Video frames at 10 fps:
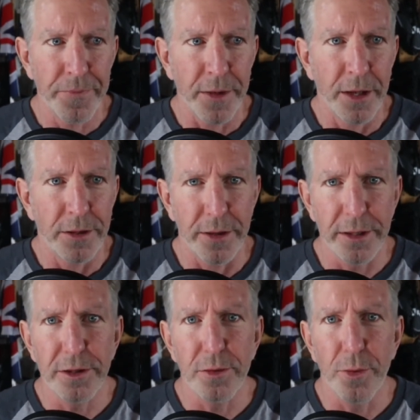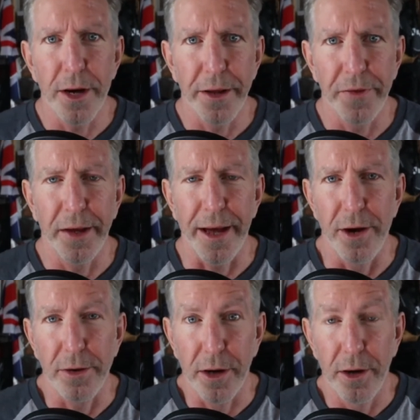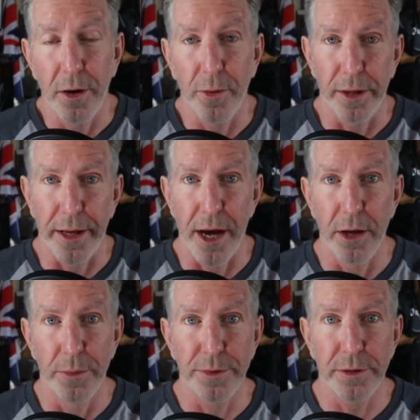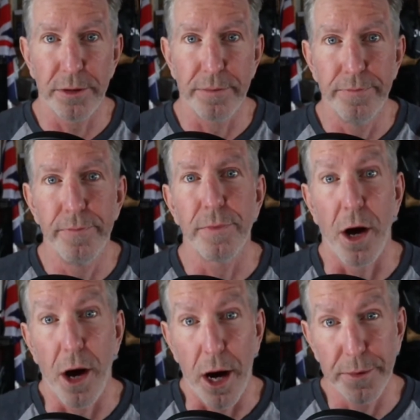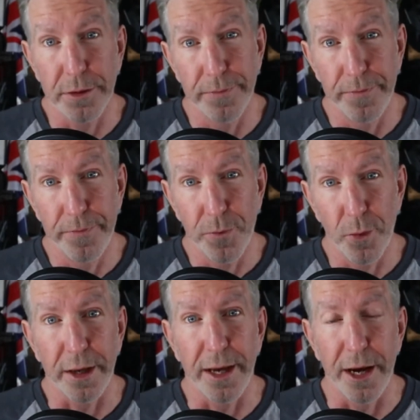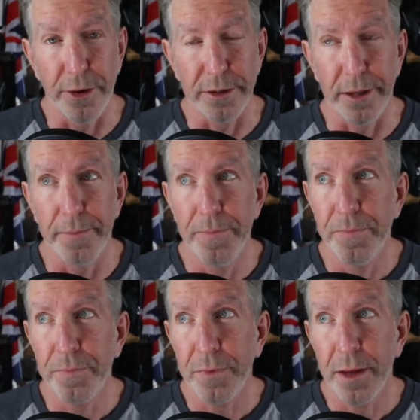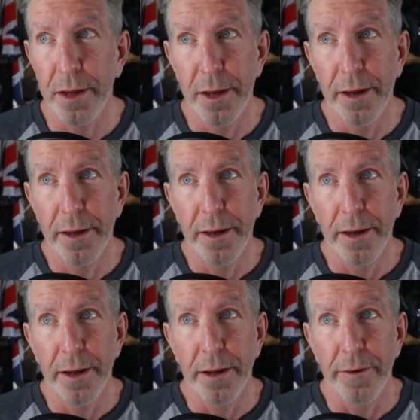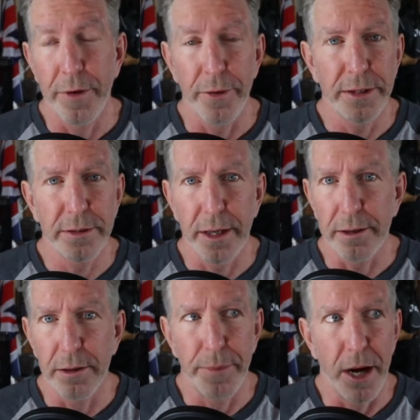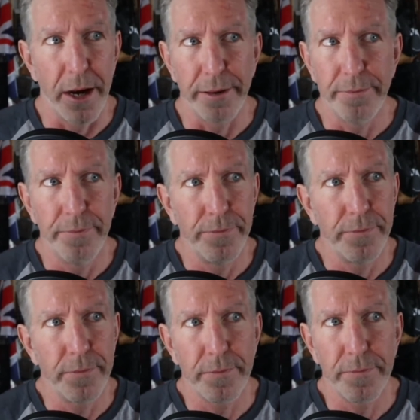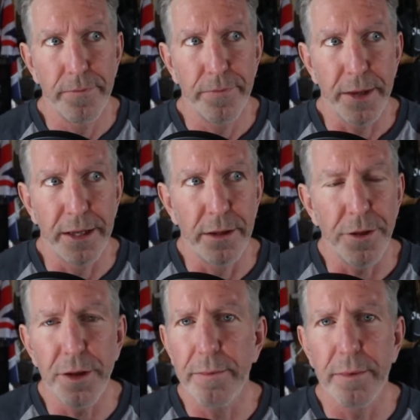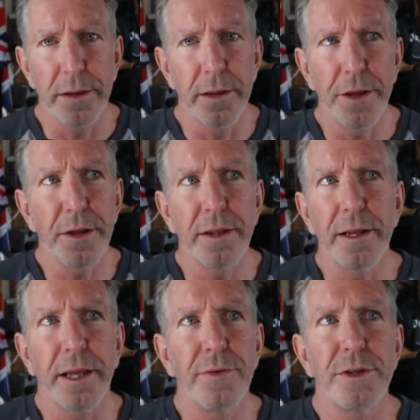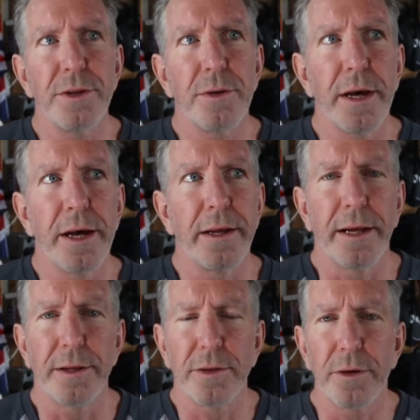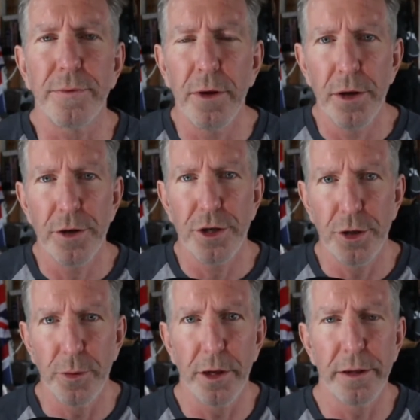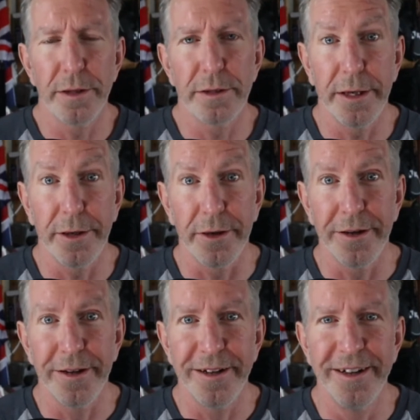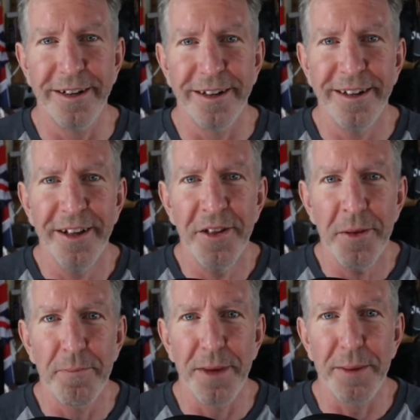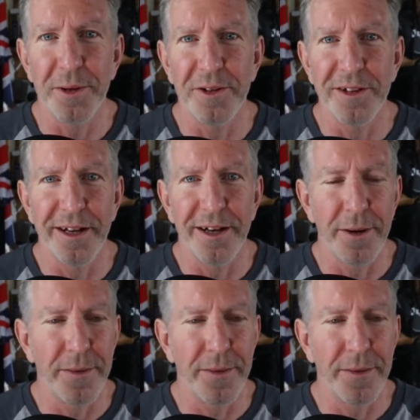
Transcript: So this is where I think alcohol really helps the hops, really carries it. Very subtle pine. And nothing that gives you that sort of chewing on the cedar, maple,